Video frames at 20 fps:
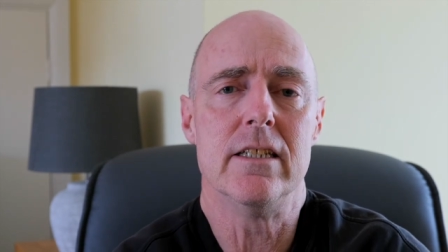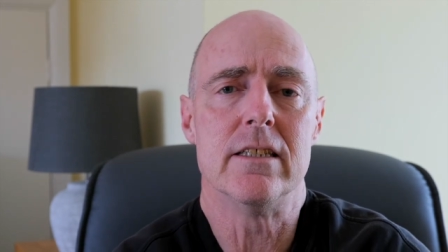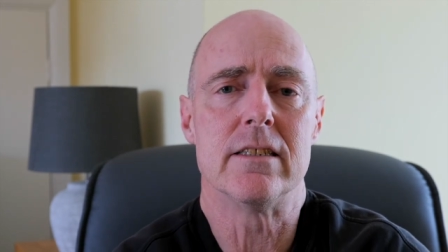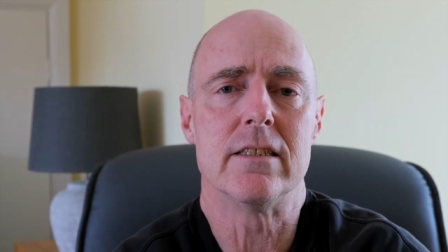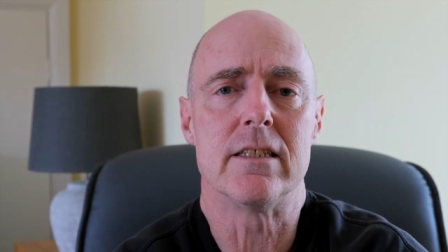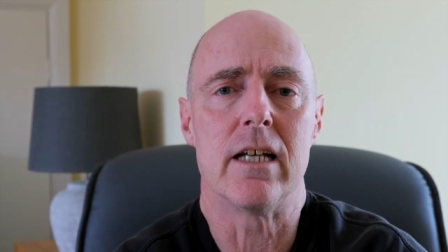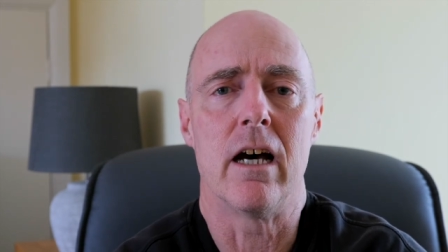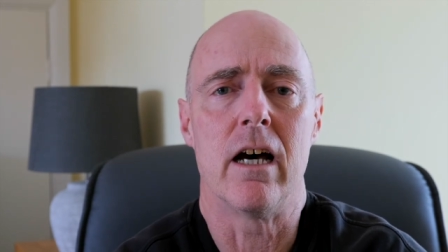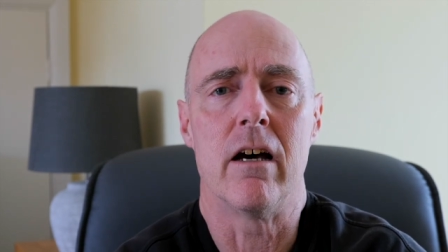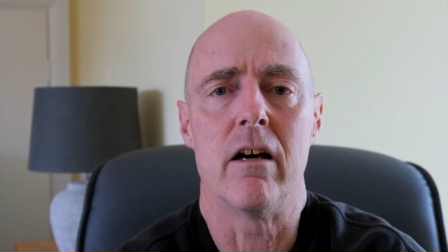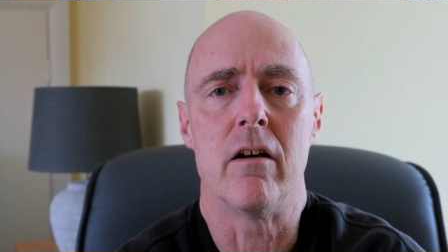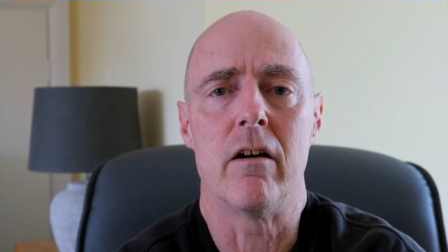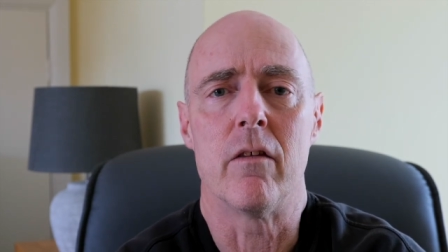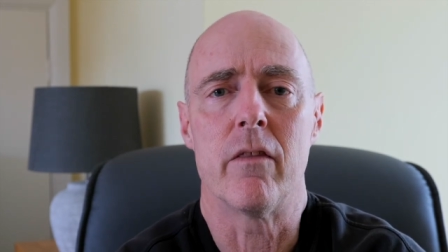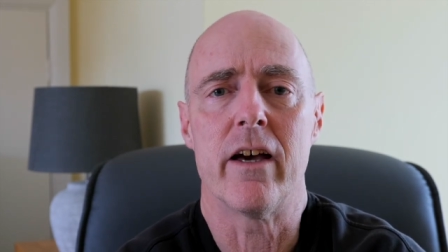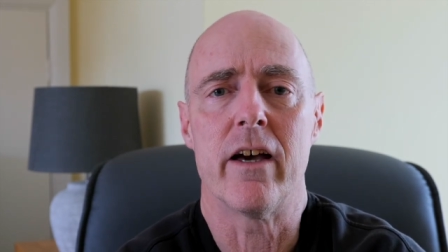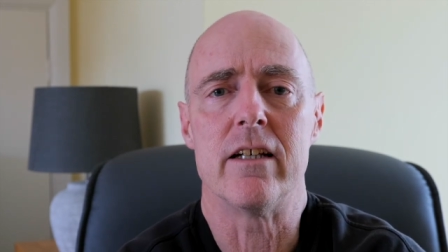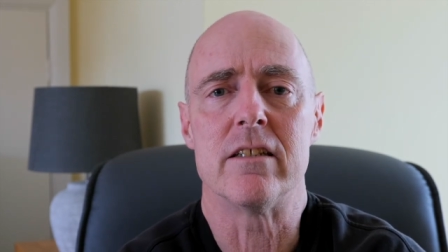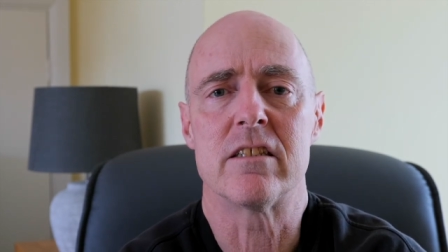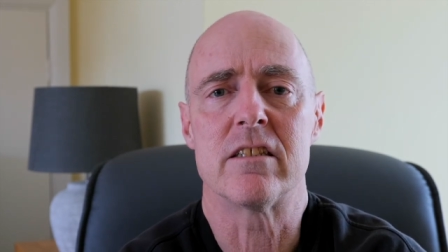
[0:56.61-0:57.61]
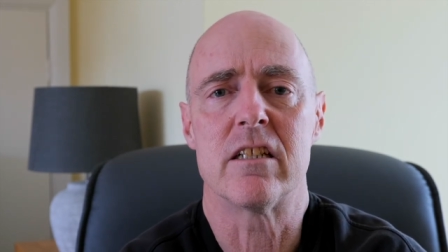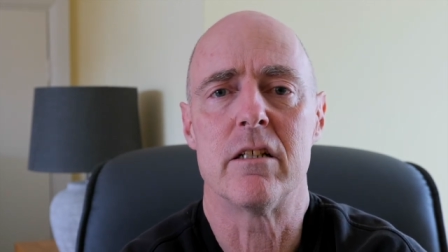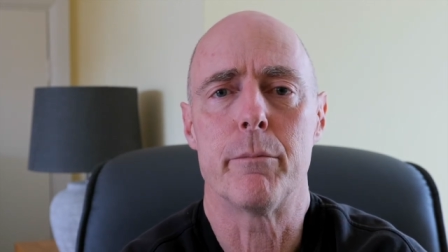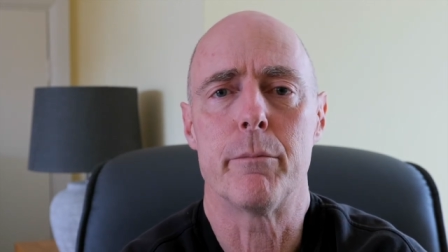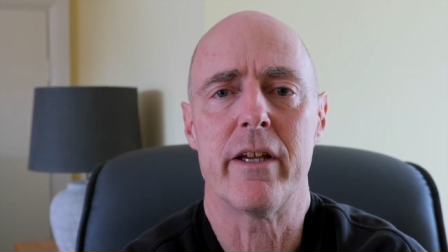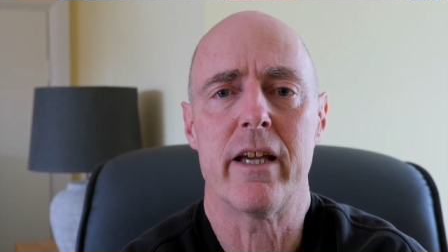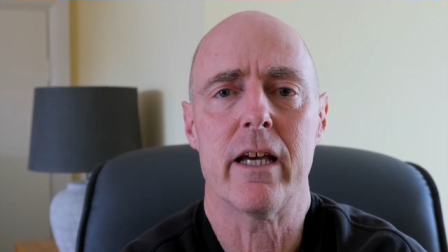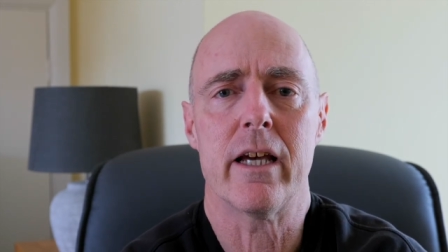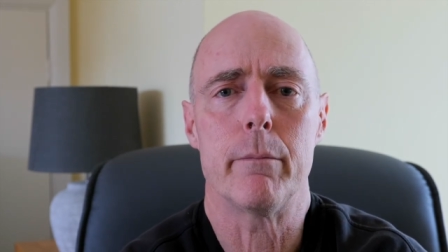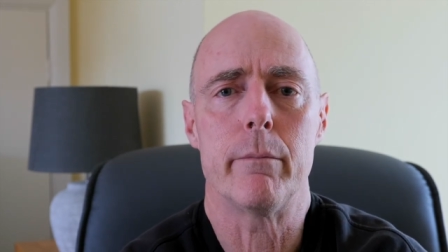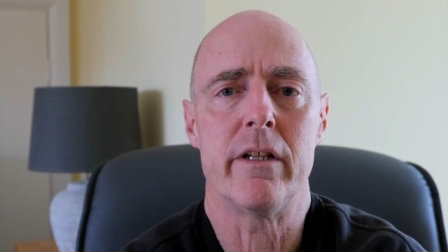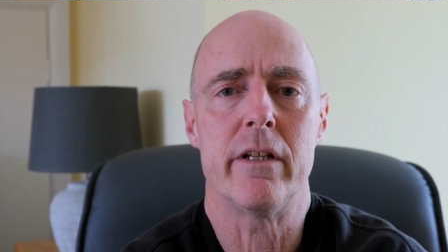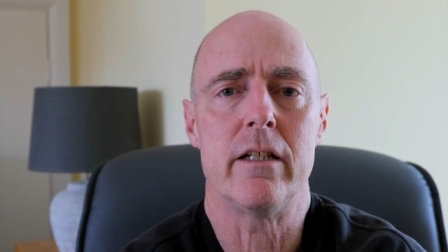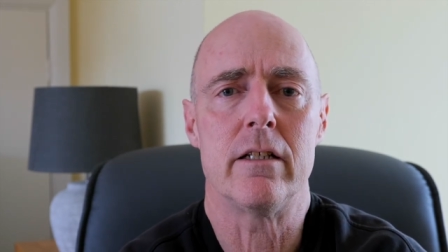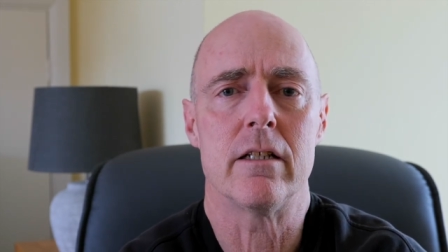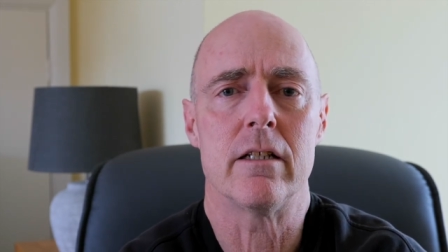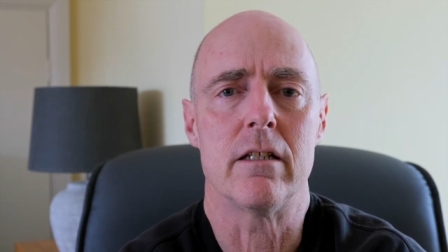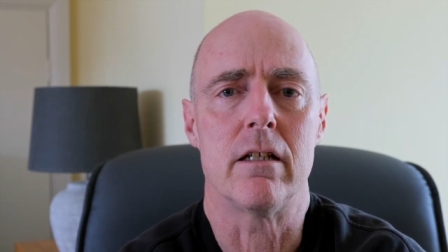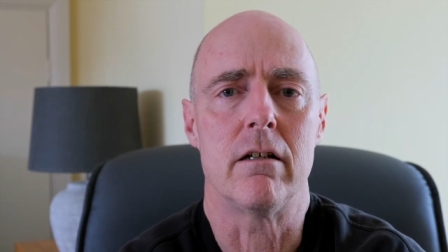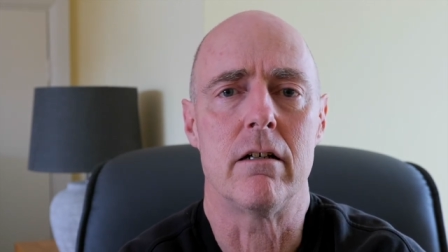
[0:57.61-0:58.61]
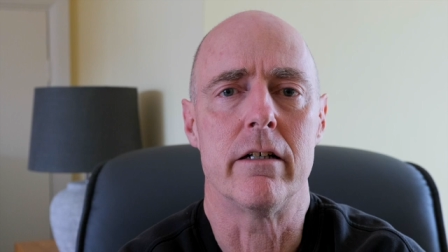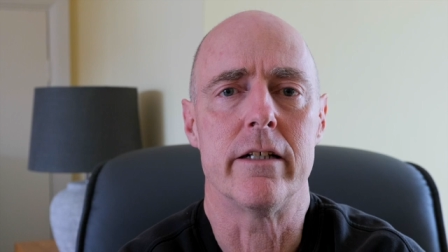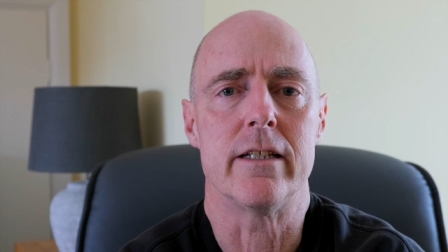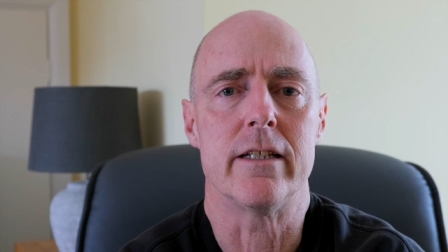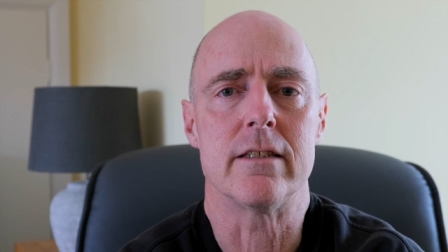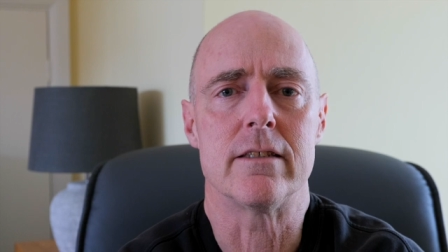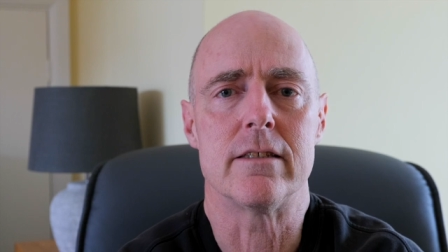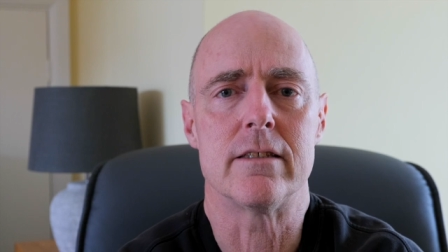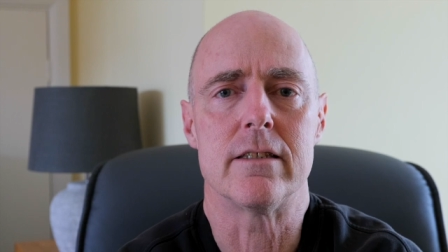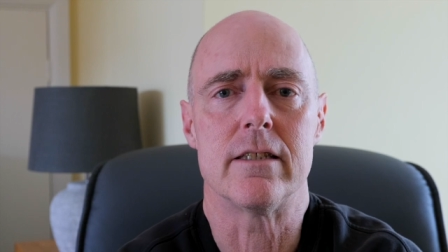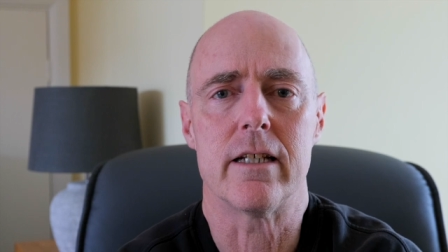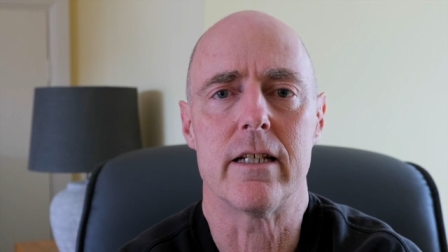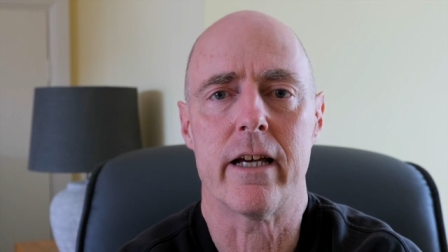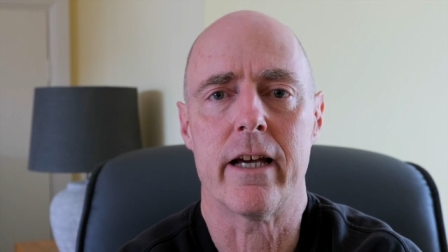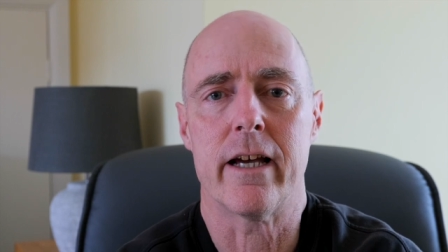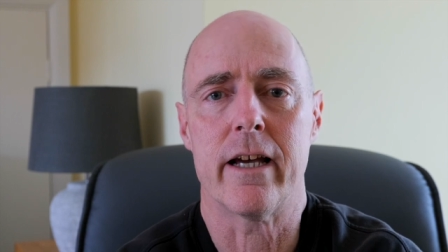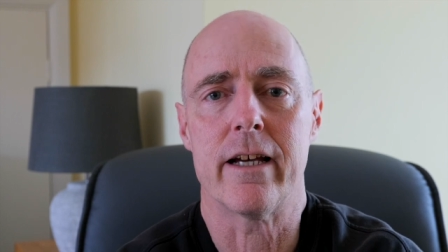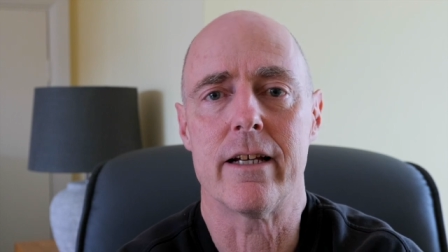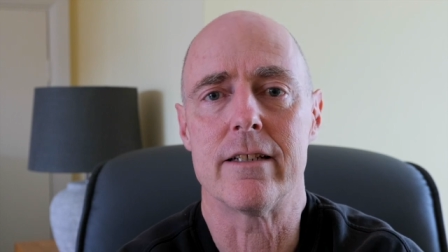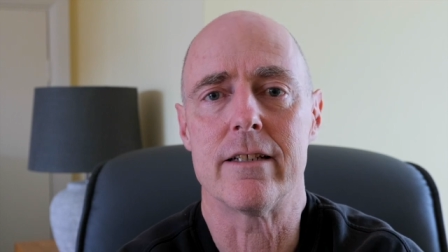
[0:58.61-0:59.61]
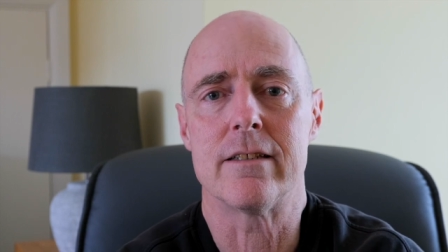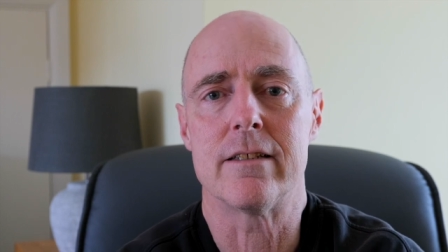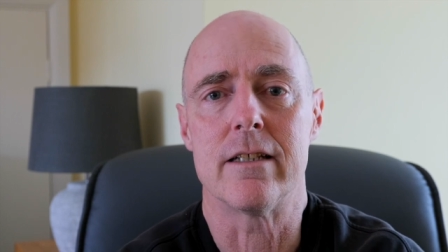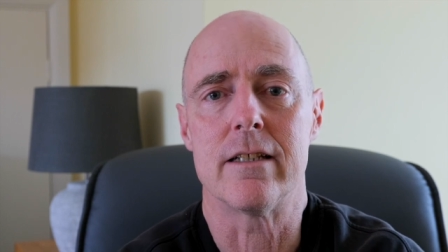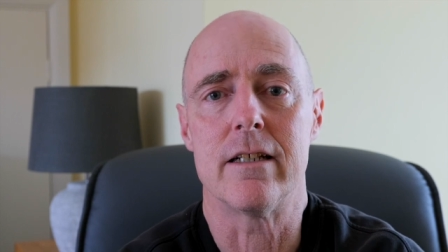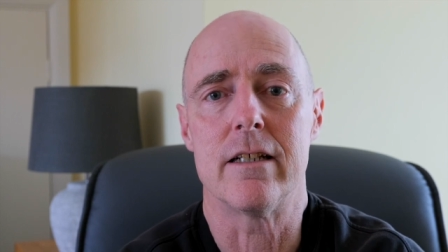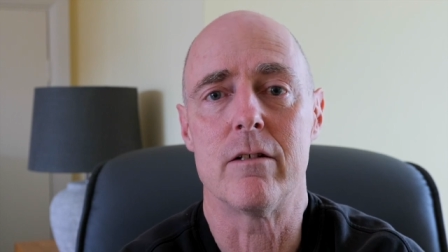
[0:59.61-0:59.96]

So that is going to be happening tonight at,